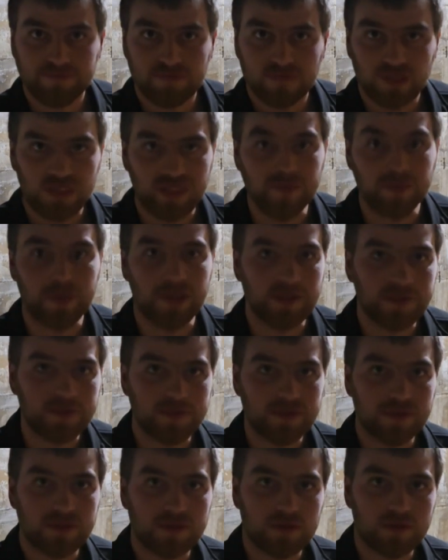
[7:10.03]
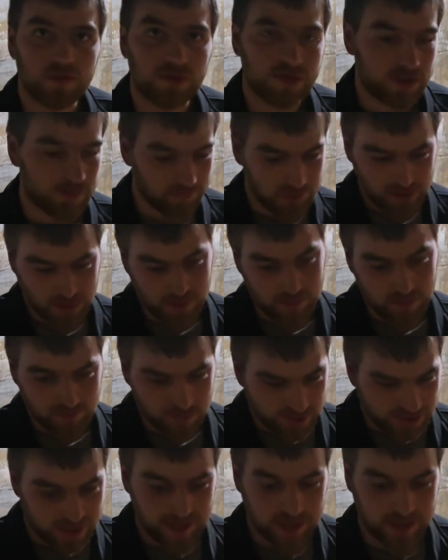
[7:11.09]
tip-ups with the big
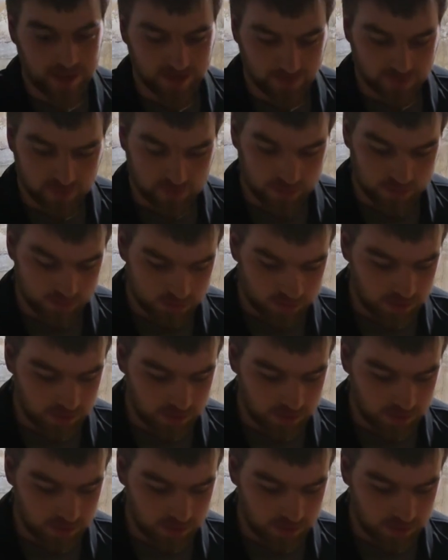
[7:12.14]
flag and everything.